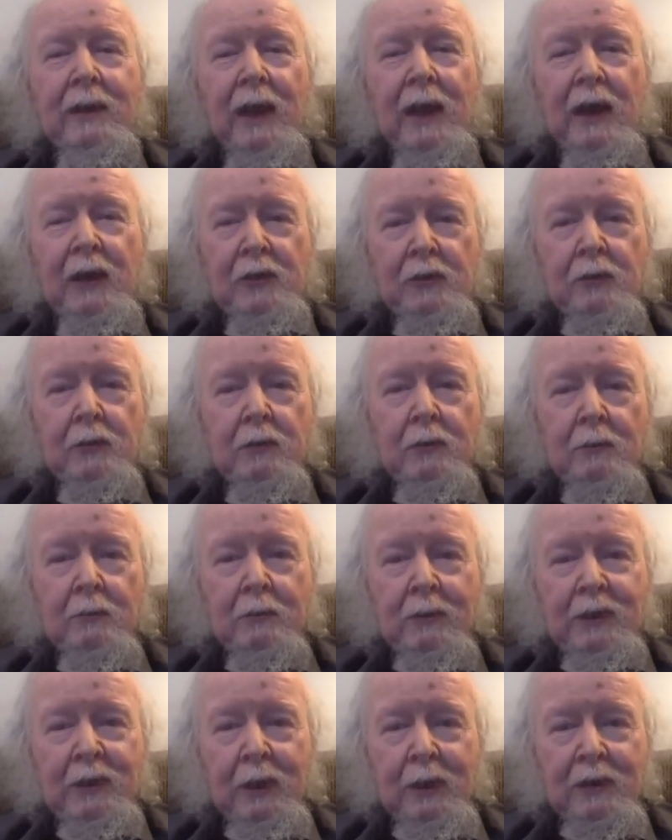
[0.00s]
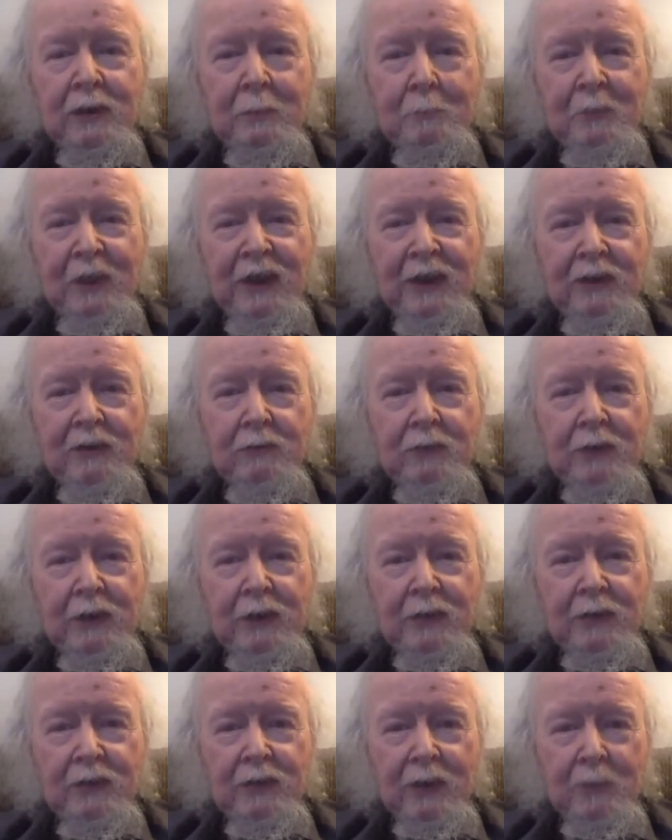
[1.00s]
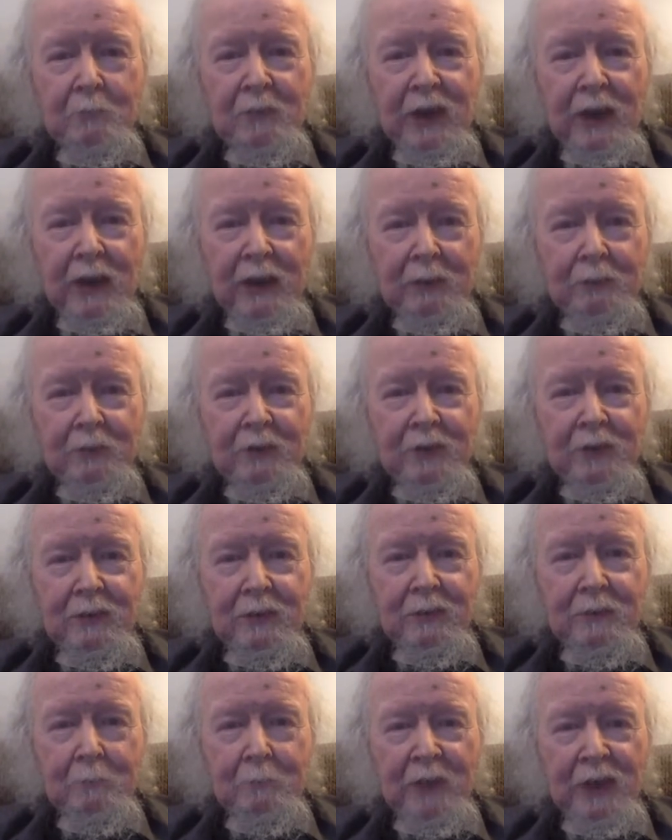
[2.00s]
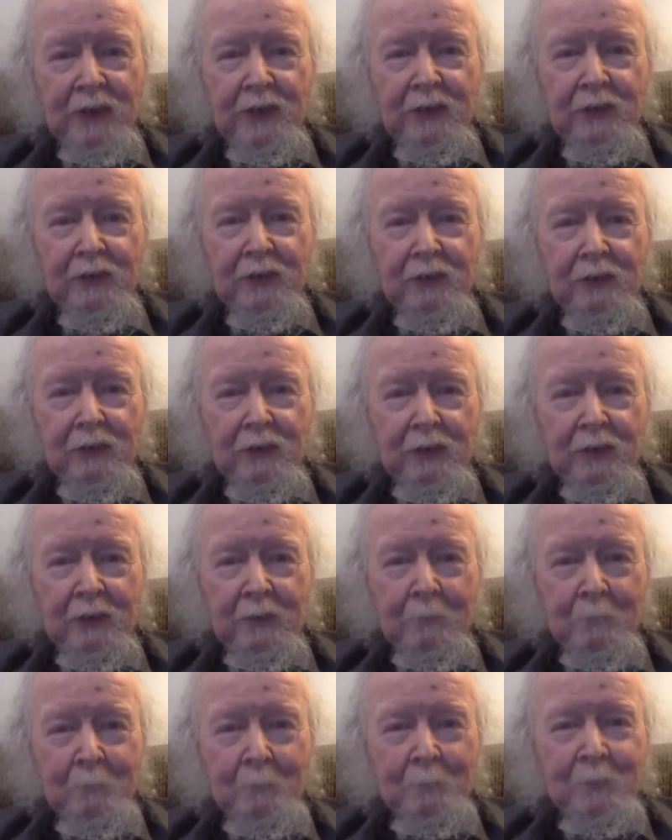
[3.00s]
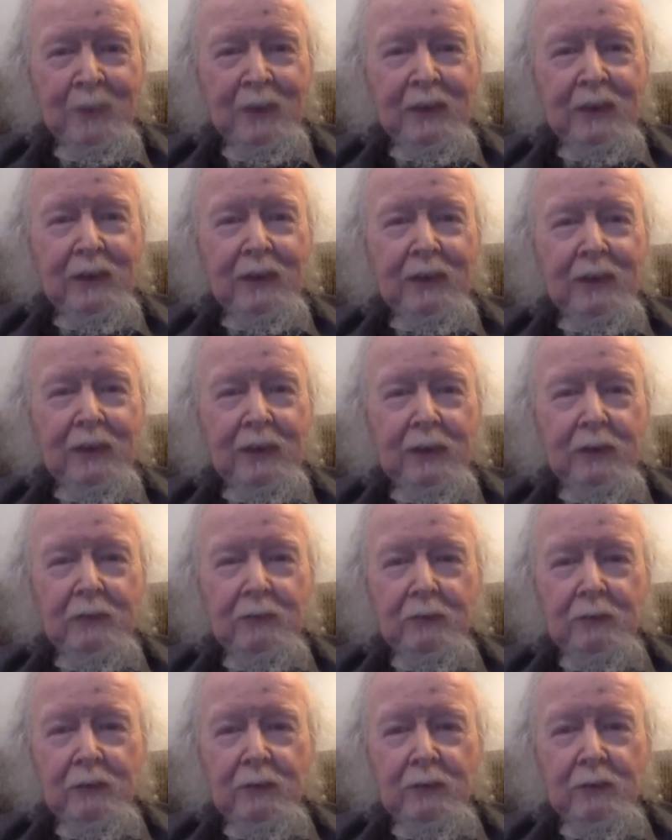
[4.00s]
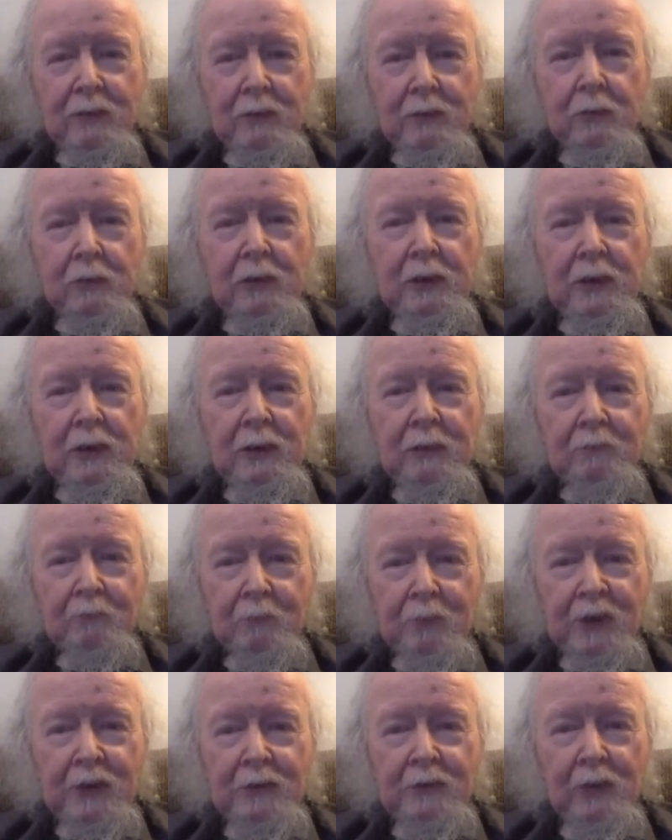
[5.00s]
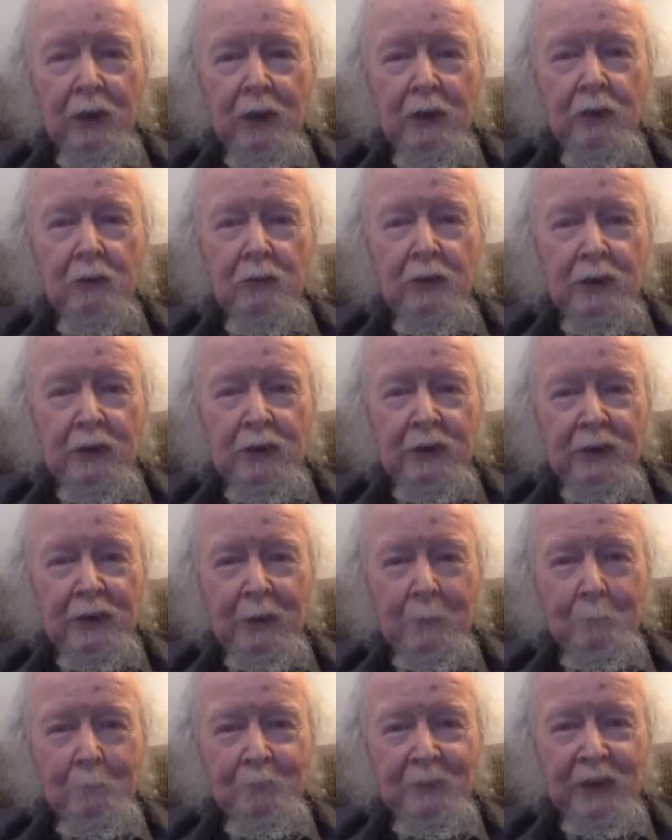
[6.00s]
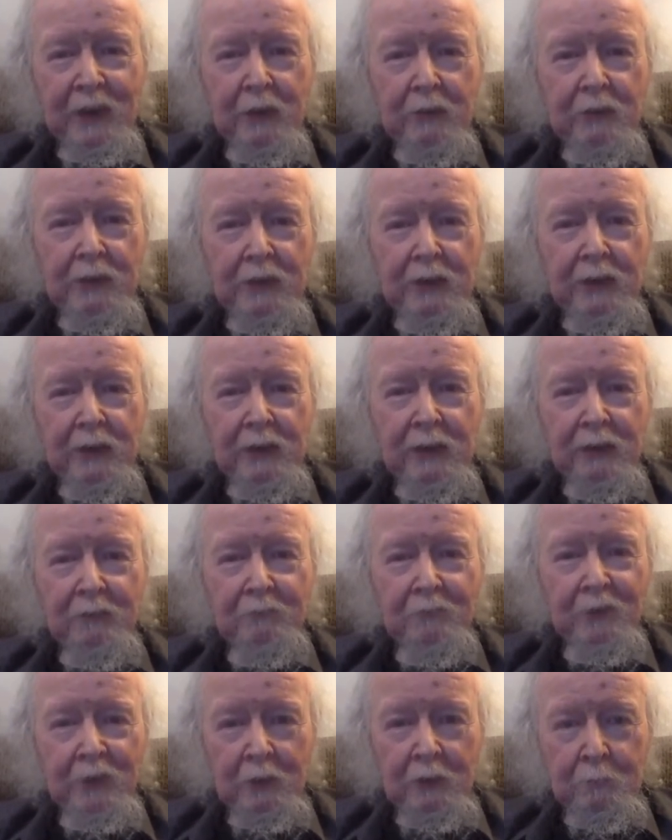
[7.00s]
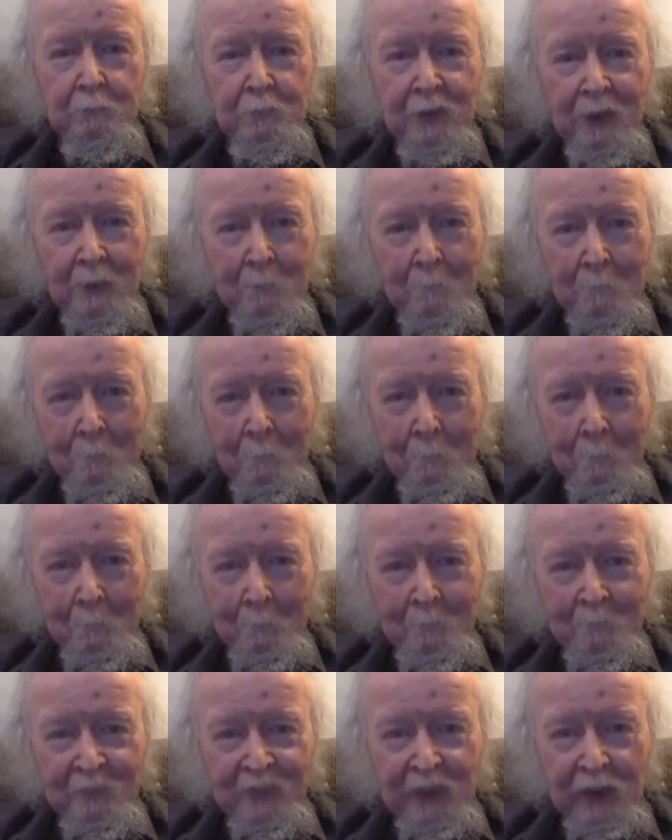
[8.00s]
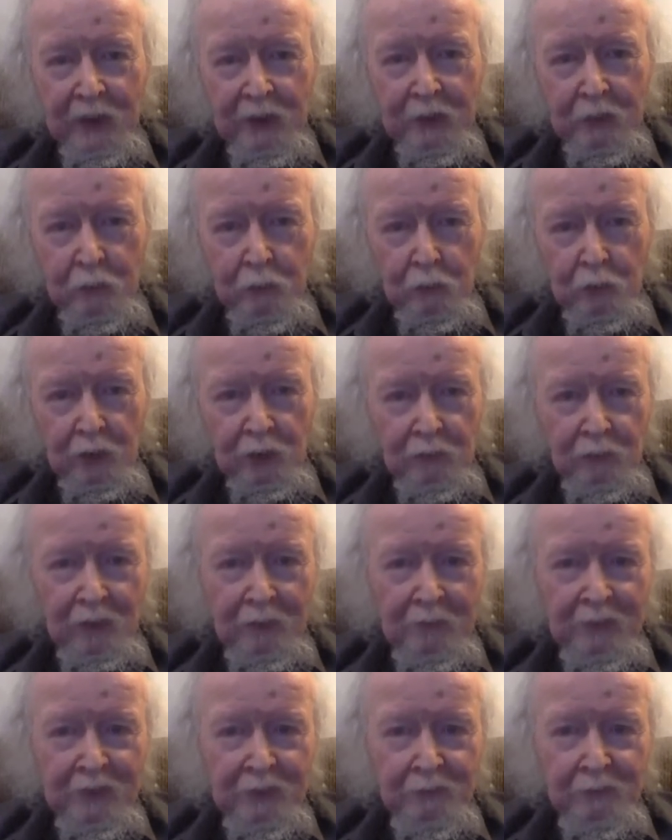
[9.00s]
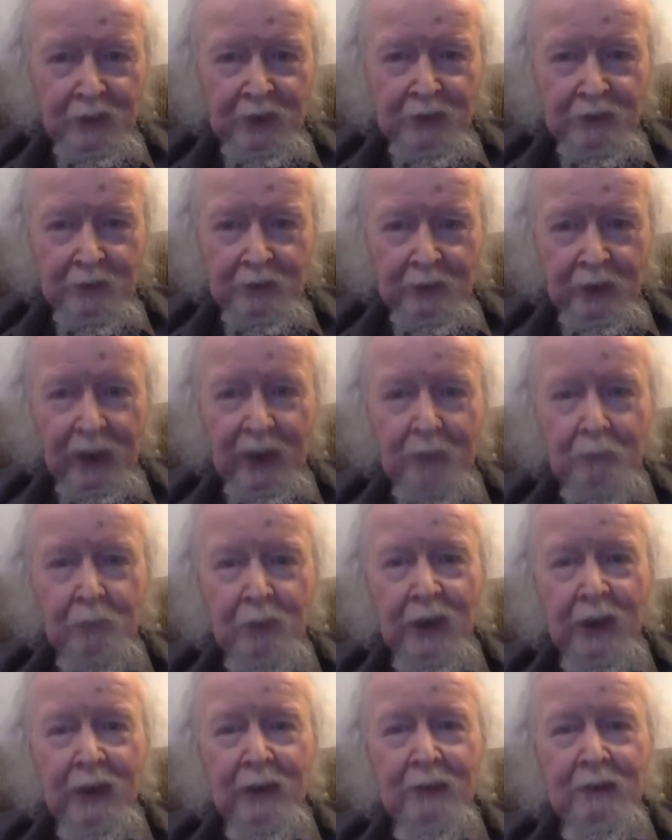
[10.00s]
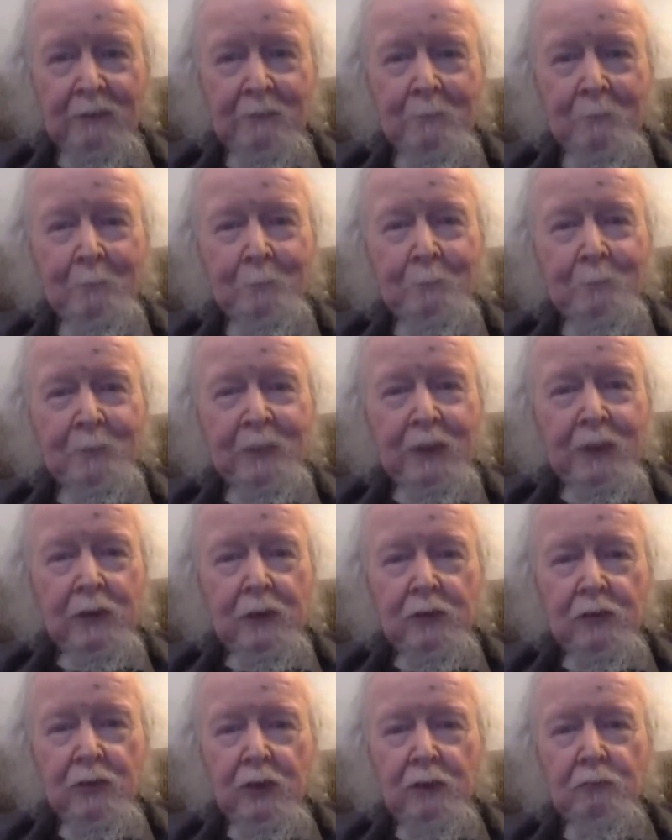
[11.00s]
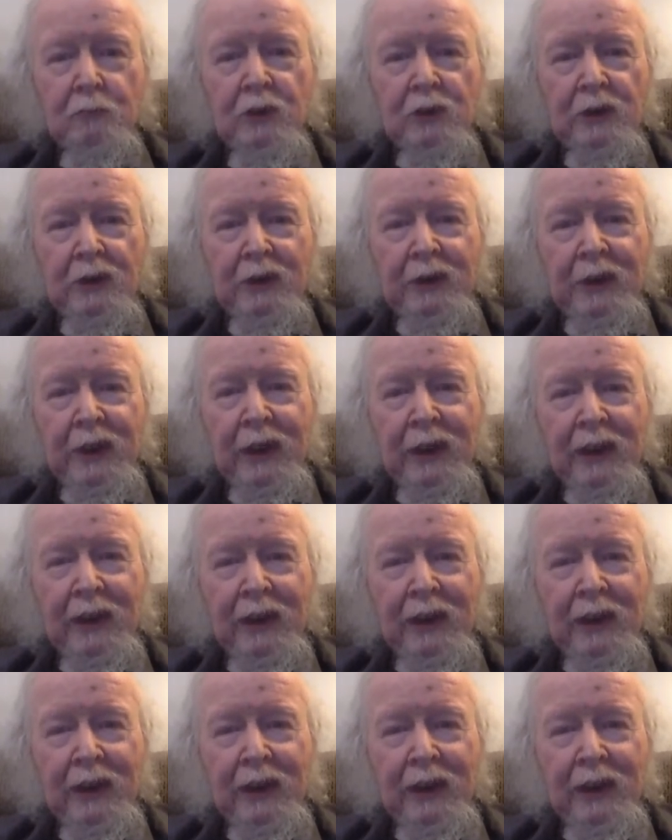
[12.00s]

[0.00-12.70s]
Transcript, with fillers: At two, the expatriate stepped out of his pension into the snooty French agora, carrying an envelope. The doorwoman raised an eyebrow. She would.